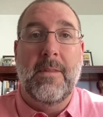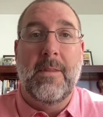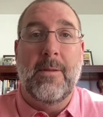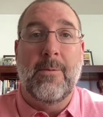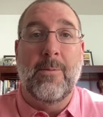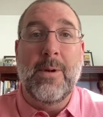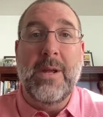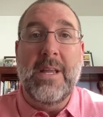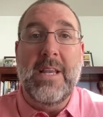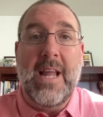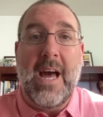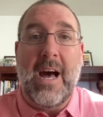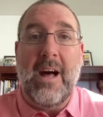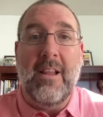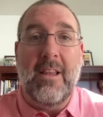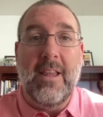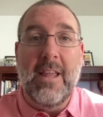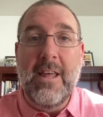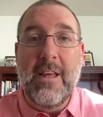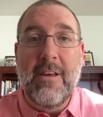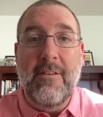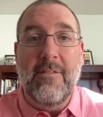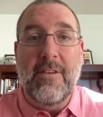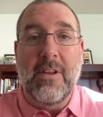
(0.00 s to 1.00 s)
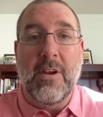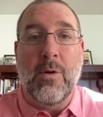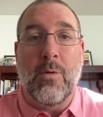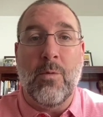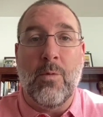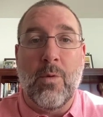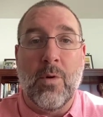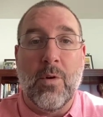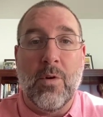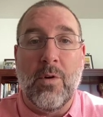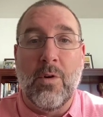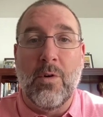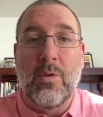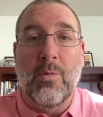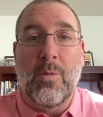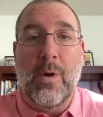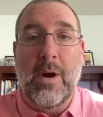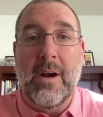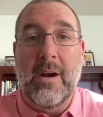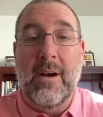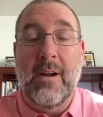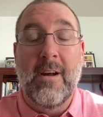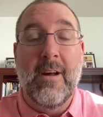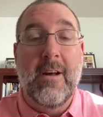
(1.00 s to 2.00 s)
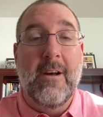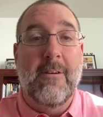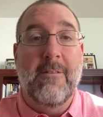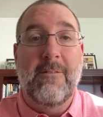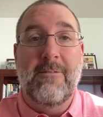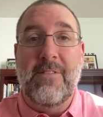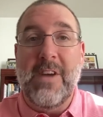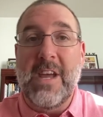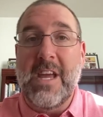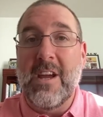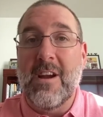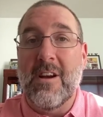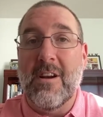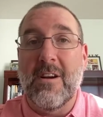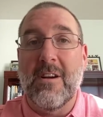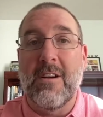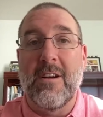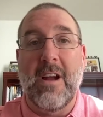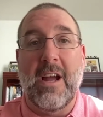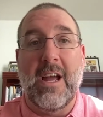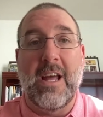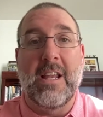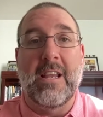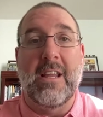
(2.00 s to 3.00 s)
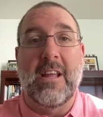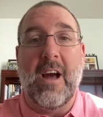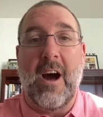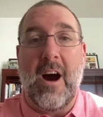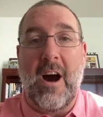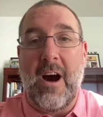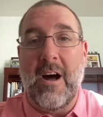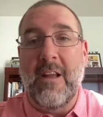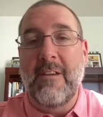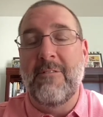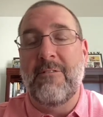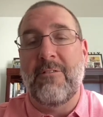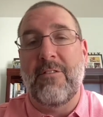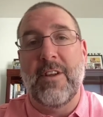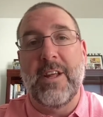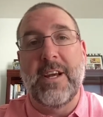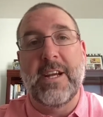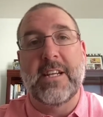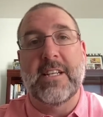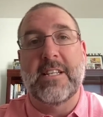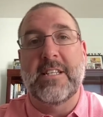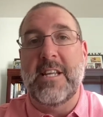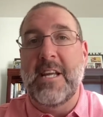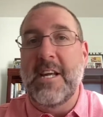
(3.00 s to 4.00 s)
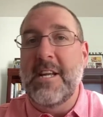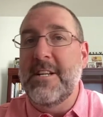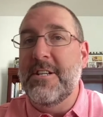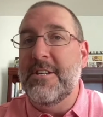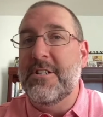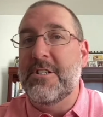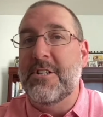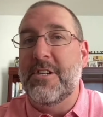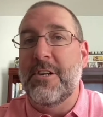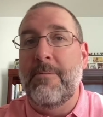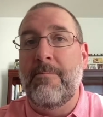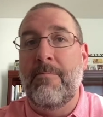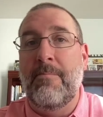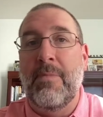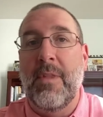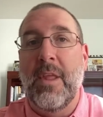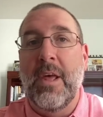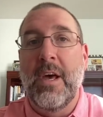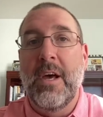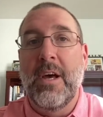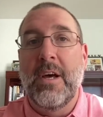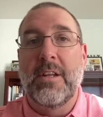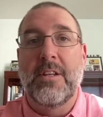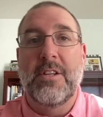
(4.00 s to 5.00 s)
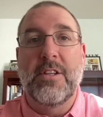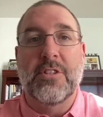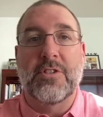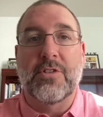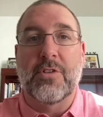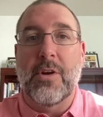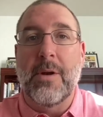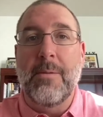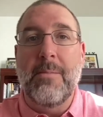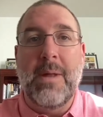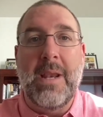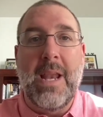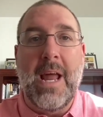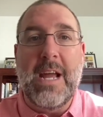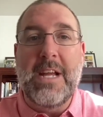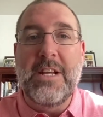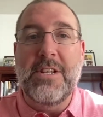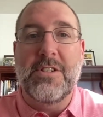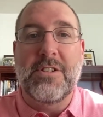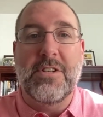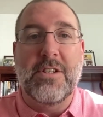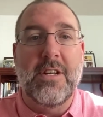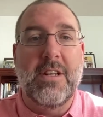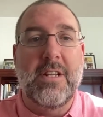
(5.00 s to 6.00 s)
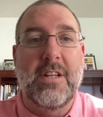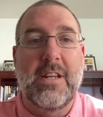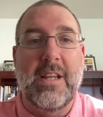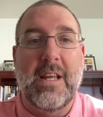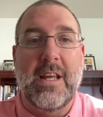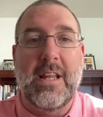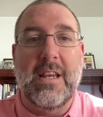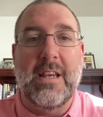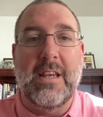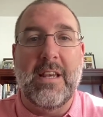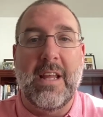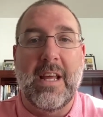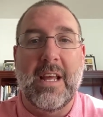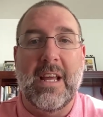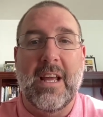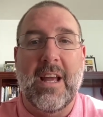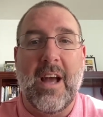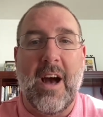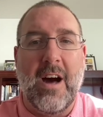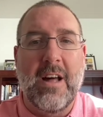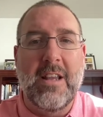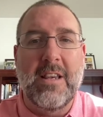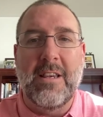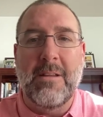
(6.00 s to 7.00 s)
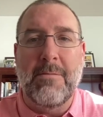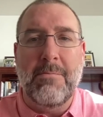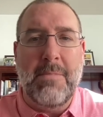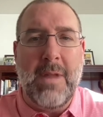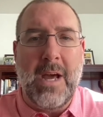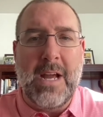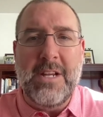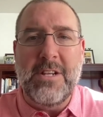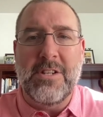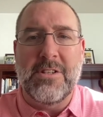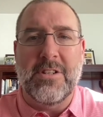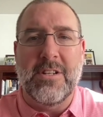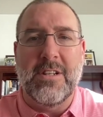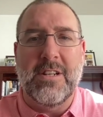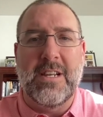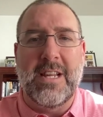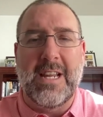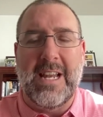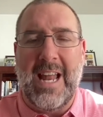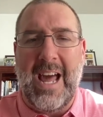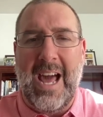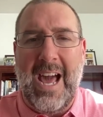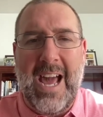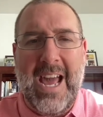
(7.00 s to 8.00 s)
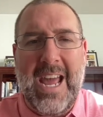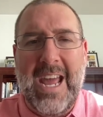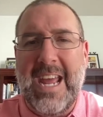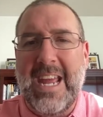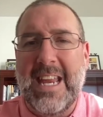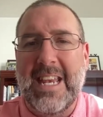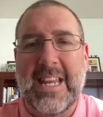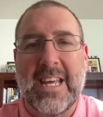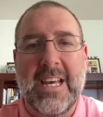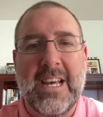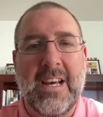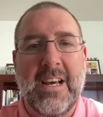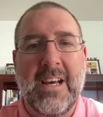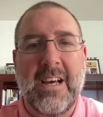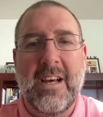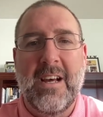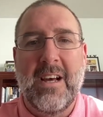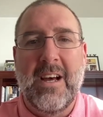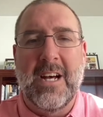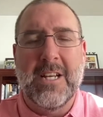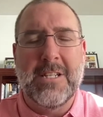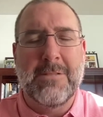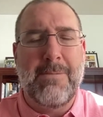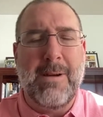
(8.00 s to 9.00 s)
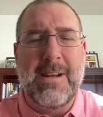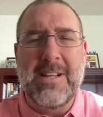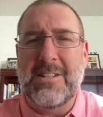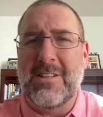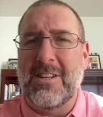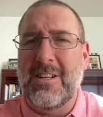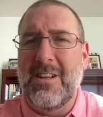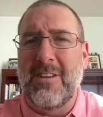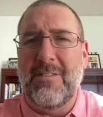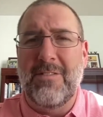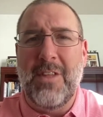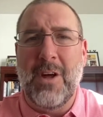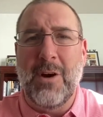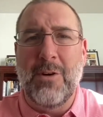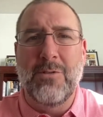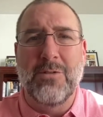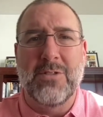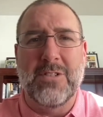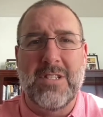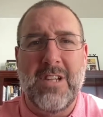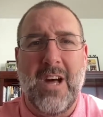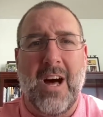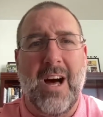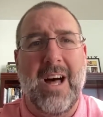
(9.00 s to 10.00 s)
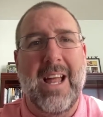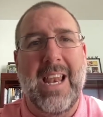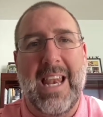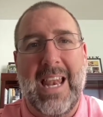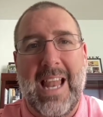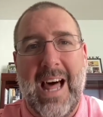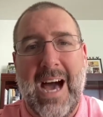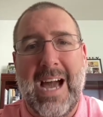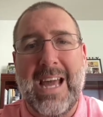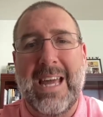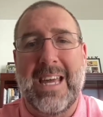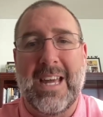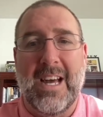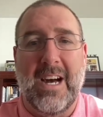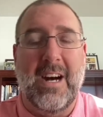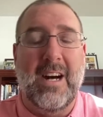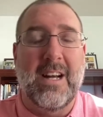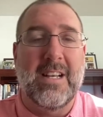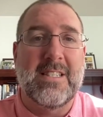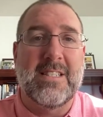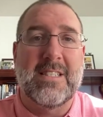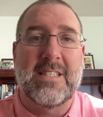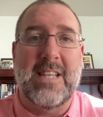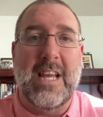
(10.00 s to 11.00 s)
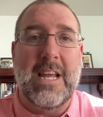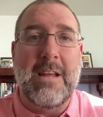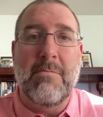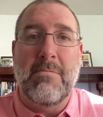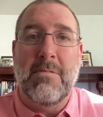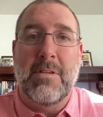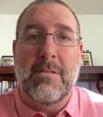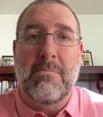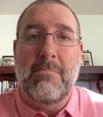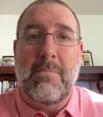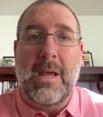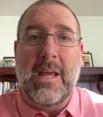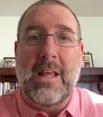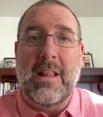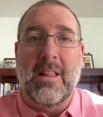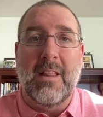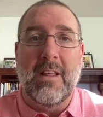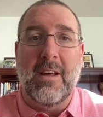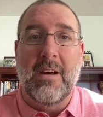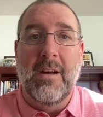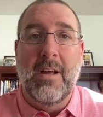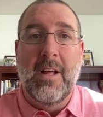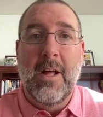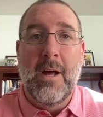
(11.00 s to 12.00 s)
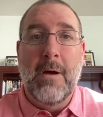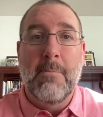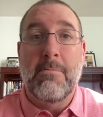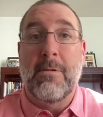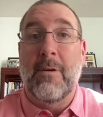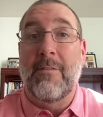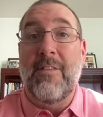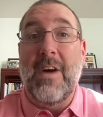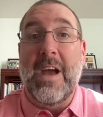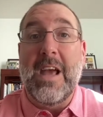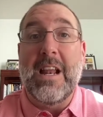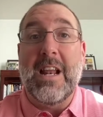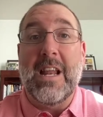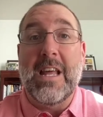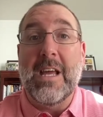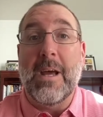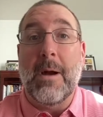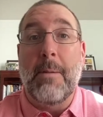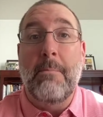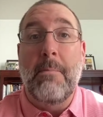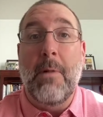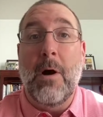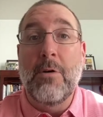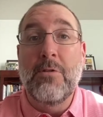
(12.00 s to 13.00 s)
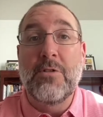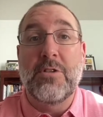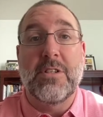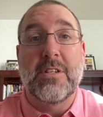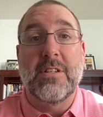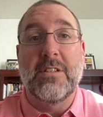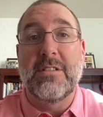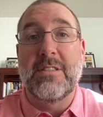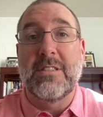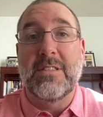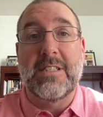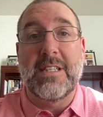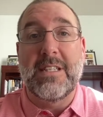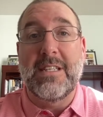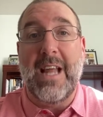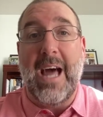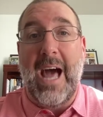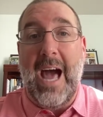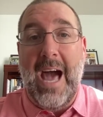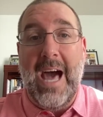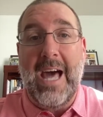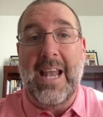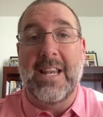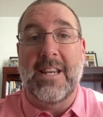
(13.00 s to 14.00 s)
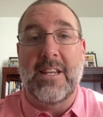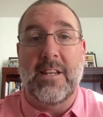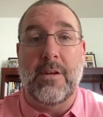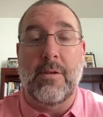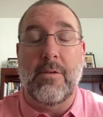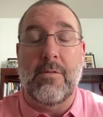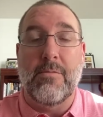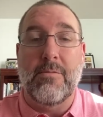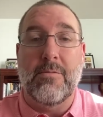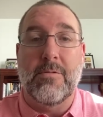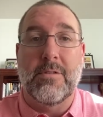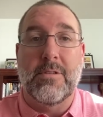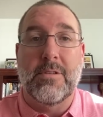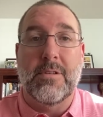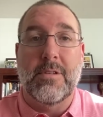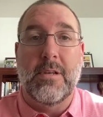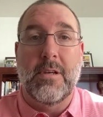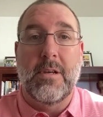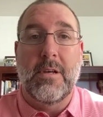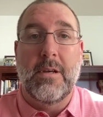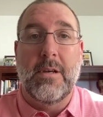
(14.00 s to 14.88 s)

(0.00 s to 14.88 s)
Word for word: We now live in a world where fear and conflict, tension, discrimination, and, and condemnation and hate, especially of those not like us, seem to be the prevailing emotions and attitudes.